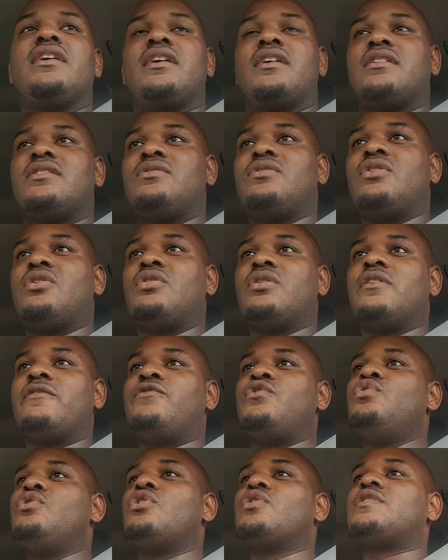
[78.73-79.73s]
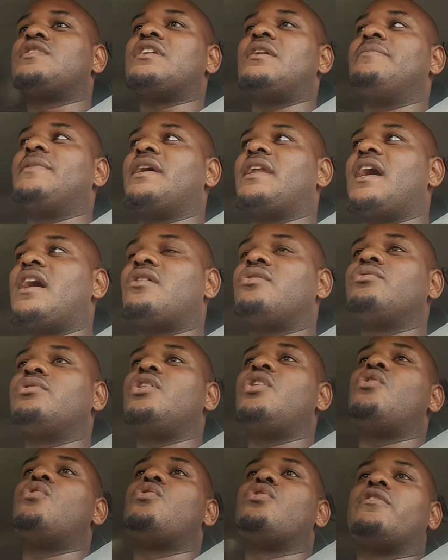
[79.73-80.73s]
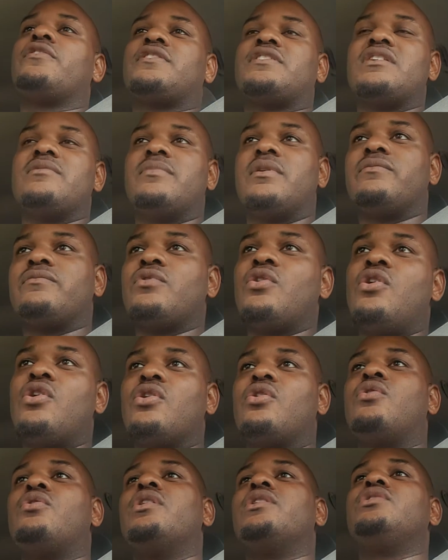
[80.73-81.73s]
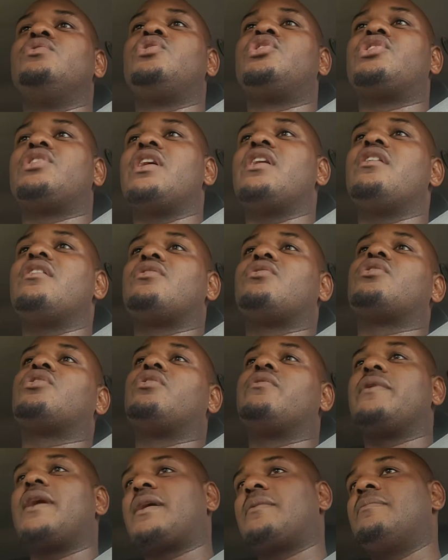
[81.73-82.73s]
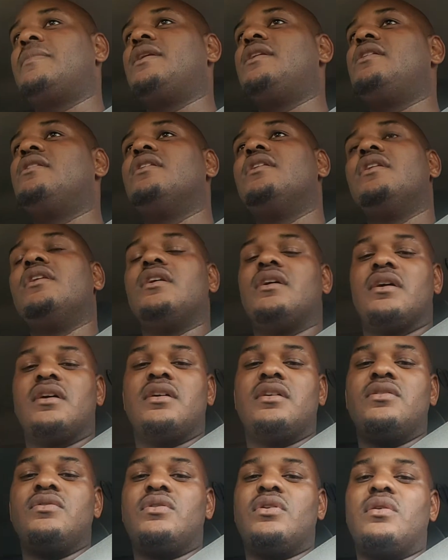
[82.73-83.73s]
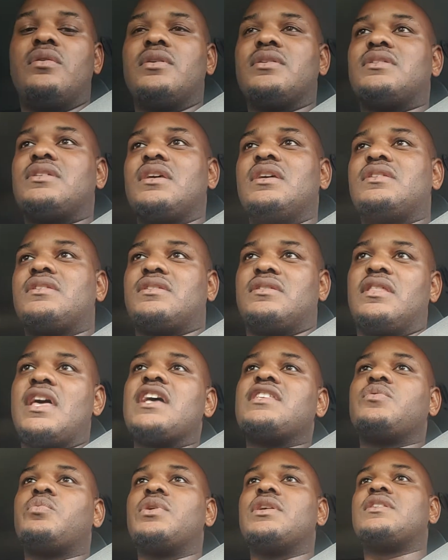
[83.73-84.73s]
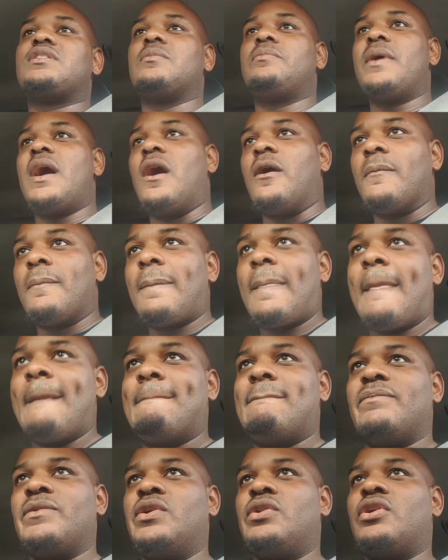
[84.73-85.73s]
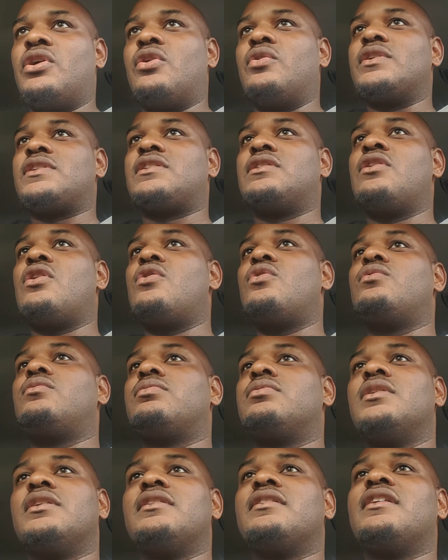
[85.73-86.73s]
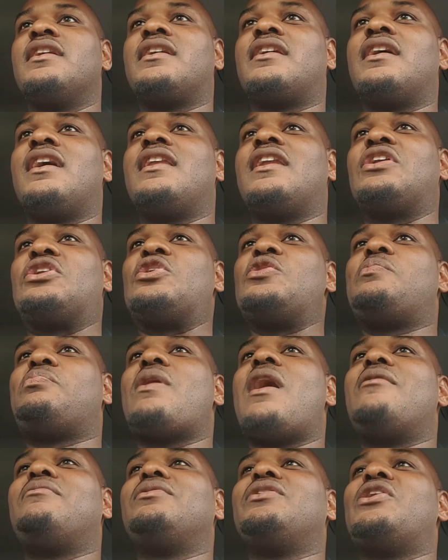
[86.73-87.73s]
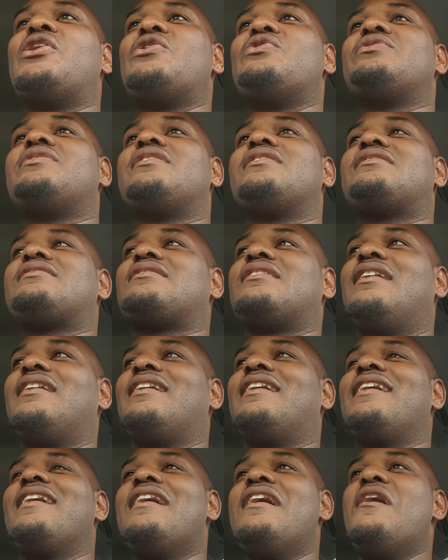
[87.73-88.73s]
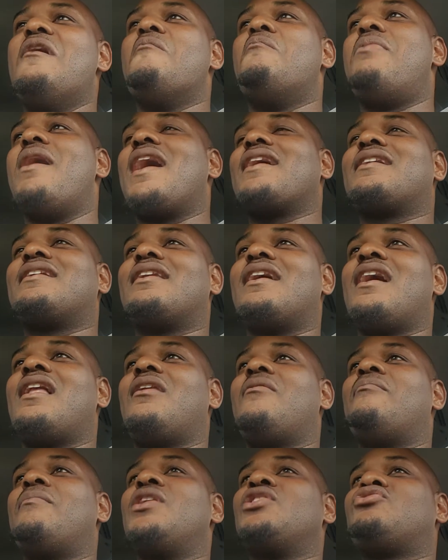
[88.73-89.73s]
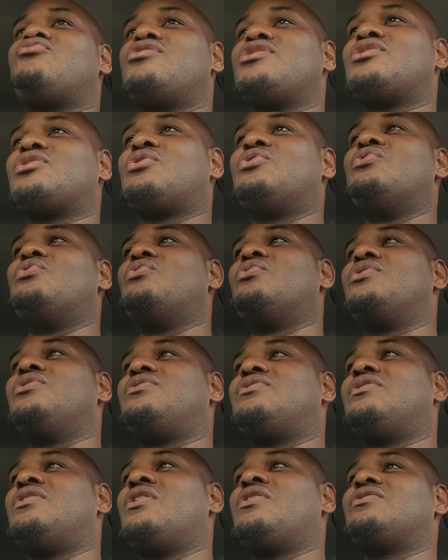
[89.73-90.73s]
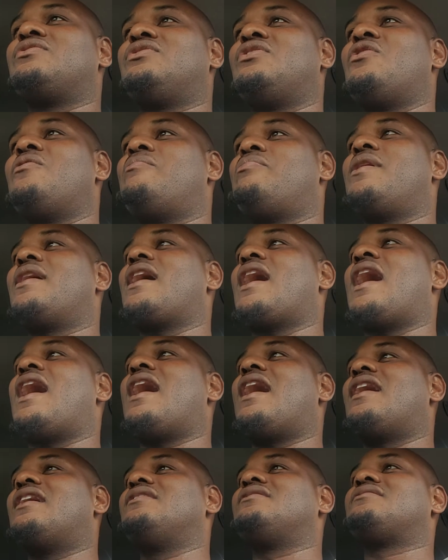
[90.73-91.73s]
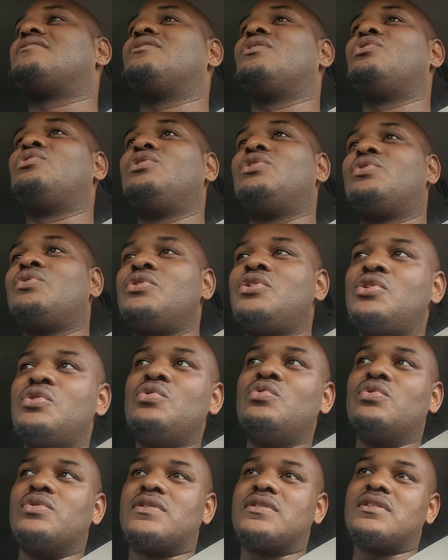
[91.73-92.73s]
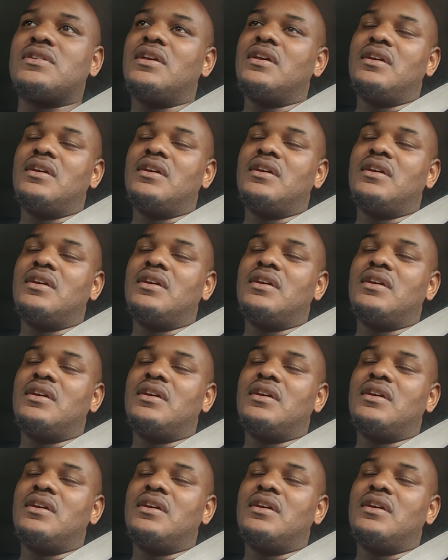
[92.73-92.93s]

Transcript: And if you know something that I don't know or something I'm wrong on, you share it or correct me. That's what it's about. It's no, again, I know you probably heard this back in elementary schools. No big I's, no little U's.